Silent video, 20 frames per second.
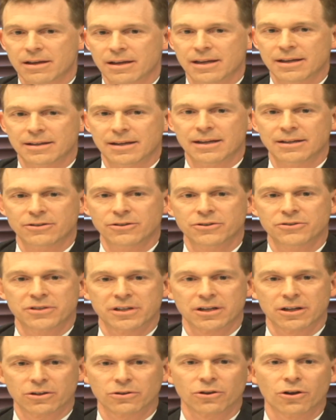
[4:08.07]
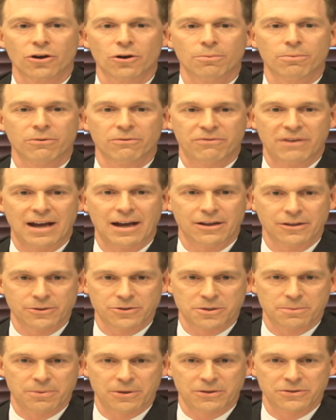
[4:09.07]
using a global value
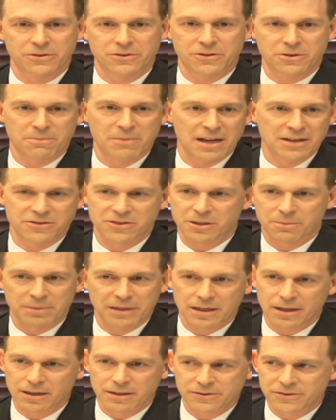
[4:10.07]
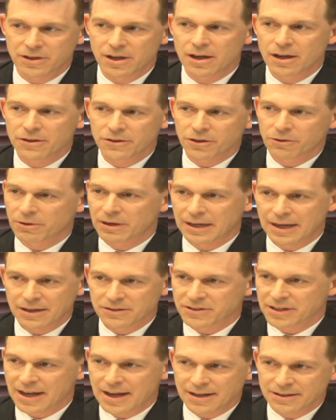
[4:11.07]
as opposed to domestic, because the
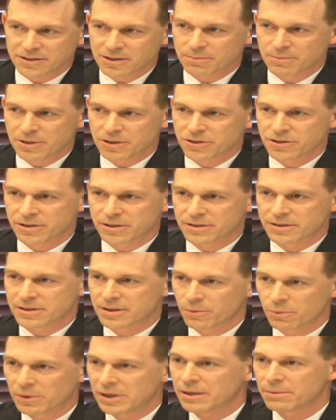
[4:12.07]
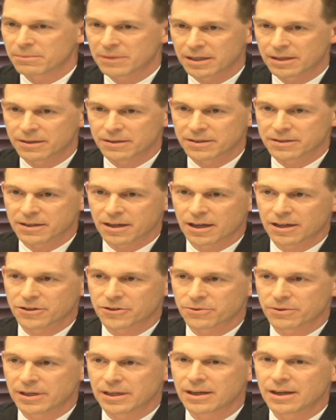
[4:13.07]
greenhouse gas emissions that we emit in this
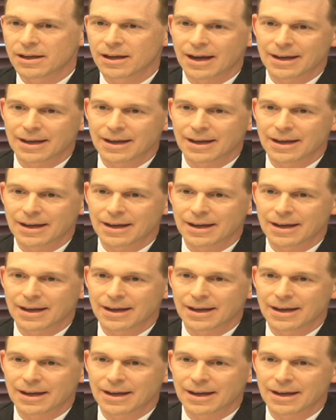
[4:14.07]
country,